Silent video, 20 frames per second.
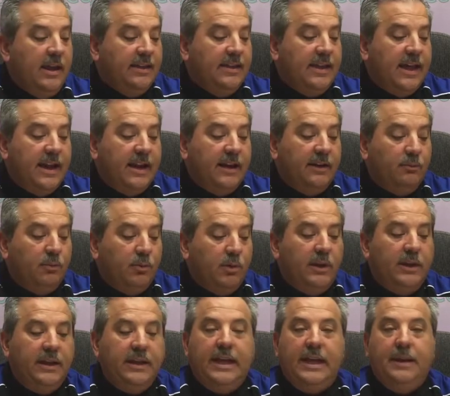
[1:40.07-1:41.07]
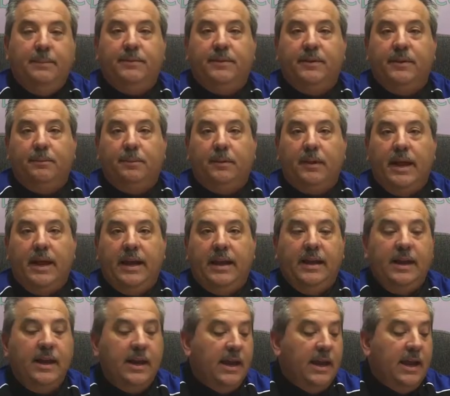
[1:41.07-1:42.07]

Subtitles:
that it really keeps the plane